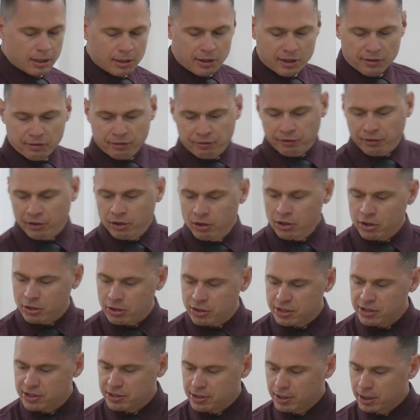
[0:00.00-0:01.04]

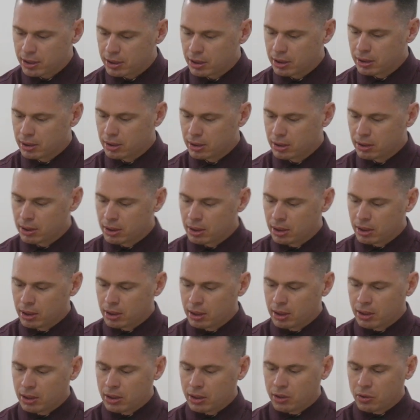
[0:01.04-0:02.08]
first
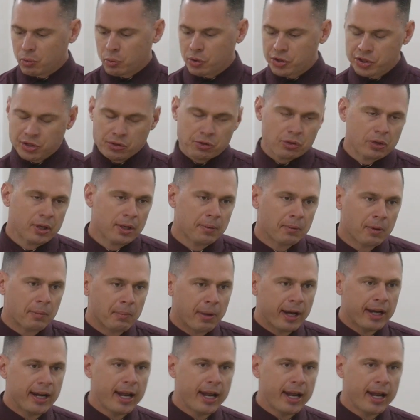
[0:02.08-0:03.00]
was a dream of my